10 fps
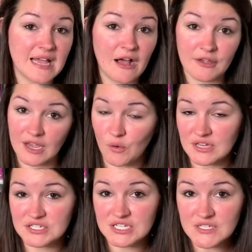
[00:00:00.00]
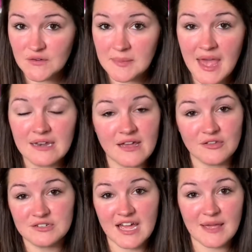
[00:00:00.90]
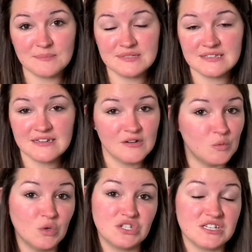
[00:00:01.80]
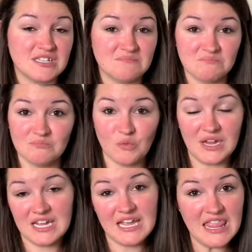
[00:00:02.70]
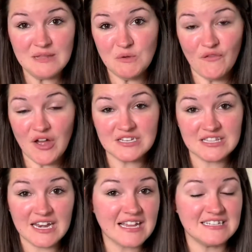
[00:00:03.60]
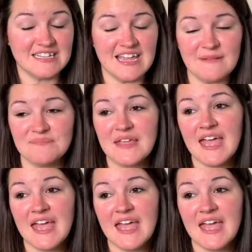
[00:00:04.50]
I'll get questions from that. Other times we'll just read it and then move on to the next thing.